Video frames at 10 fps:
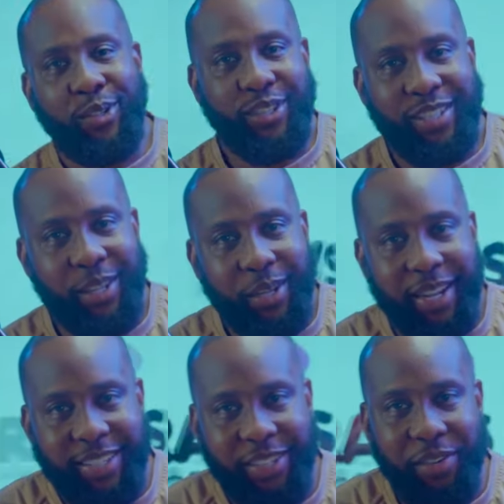to see you
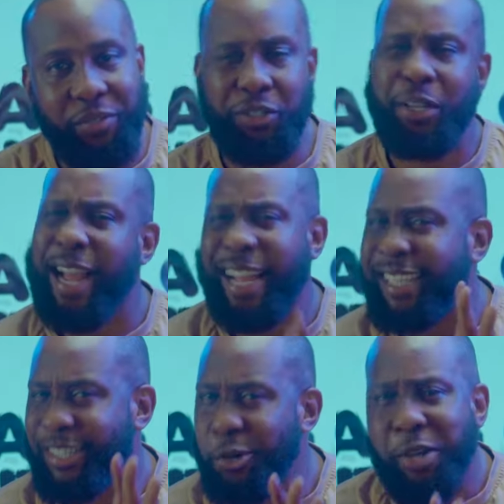guys here because I can't
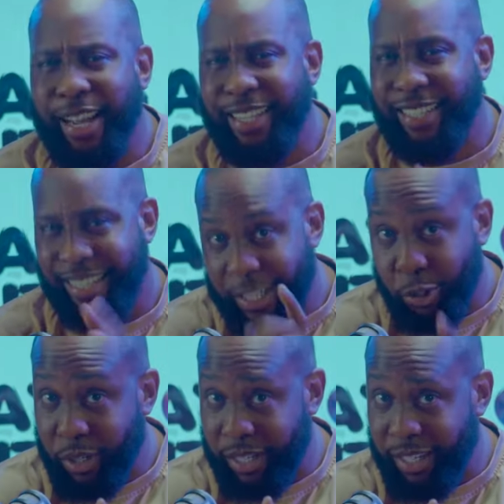see you guys
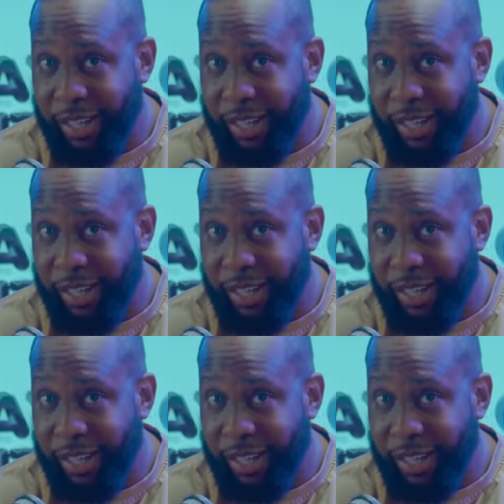literally,